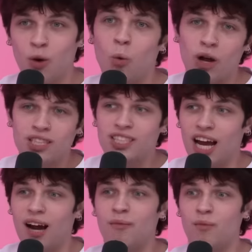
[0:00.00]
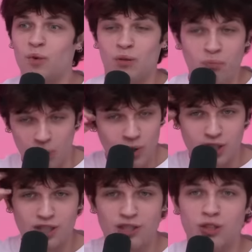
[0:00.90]
what's up with
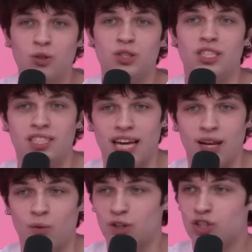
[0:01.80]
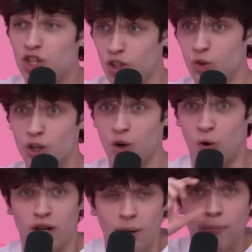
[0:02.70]
bolts and screws in his head. Where's yeah. the
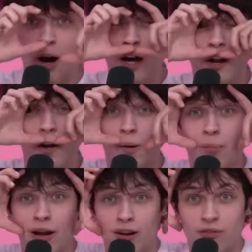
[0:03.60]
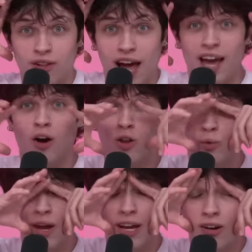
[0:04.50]
unicorn, the monarch butterfly all the
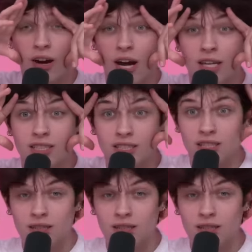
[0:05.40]
way across?